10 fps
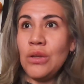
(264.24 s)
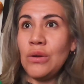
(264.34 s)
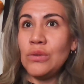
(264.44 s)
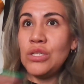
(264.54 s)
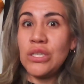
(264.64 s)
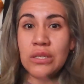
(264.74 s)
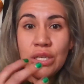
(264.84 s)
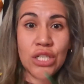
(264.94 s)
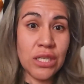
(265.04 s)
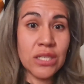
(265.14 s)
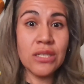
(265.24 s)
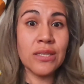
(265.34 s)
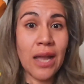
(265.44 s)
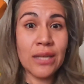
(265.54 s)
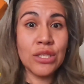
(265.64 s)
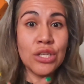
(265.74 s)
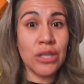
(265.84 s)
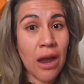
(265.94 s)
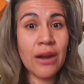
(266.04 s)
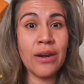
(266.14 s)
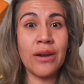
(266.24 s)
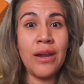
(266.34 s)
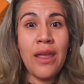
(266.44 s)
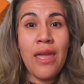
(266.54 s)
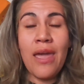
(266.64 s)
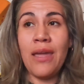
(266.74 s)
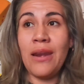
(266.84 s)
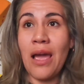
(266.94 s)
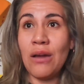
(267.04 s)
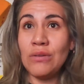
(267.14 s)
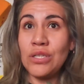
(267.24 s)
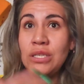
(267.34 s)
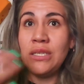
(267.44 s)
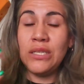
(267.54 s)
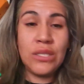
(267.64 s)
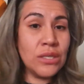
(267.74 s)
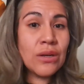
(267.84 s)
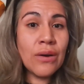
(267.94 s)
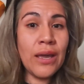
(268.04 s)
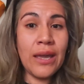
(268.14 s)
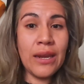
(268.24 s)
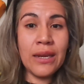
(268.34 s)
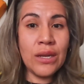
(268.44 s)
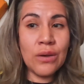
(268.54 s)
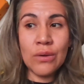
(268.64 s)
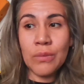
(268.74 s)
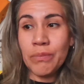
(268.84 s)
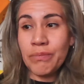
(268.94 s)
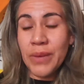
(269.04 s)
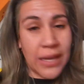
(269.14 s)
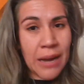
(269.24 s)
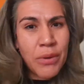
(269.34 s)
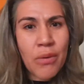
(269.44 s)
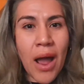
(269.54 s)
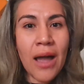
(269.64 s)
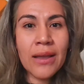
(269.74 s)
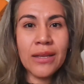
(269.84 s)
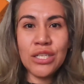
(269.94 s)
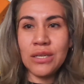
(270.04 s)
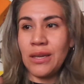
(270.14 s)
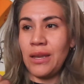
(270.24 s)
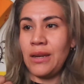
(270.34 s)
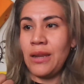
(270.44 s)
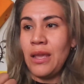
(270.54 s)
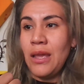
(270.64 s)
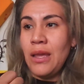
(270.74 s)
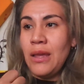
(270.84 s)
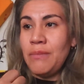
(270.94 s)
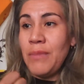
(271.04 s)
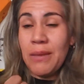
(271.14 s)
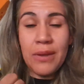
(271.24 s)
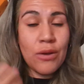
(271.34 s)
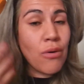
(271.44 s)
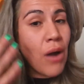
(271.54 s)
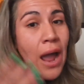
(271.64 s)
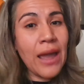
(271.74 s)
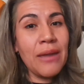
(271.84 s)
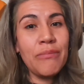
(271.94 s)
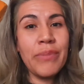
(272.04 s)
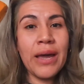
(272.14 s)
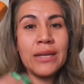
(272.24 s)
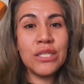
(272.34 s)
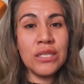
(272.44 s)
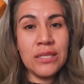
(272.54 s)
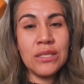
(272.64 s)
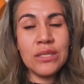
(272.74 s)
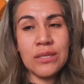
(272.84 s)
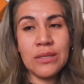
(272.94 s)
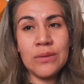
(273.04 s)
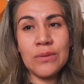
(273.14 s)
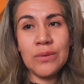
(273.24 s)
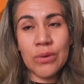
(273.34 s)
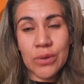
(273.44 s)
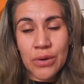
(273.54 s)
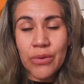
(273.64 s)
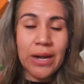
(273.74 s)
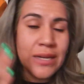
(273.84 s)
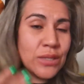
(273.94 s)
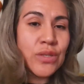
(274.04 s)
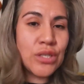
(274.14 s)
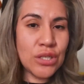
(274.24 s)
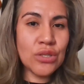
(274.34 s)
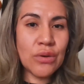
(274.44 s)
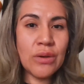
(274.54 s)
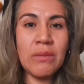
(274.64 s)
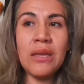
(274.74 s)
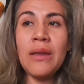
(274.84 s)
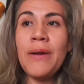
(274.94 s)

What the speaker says: she just lost her daughter, and now she needs to go ahead and, become a rock. She can maybe cry, but she needs to, or at least what she's showing me,